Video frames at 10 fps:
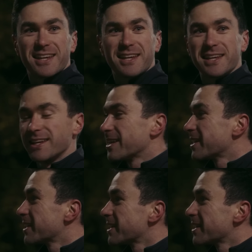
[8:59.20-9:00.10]
the training
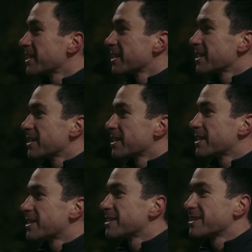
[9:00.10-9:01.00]
runs, I
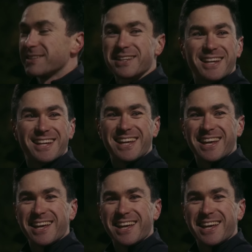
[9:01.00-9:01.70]
think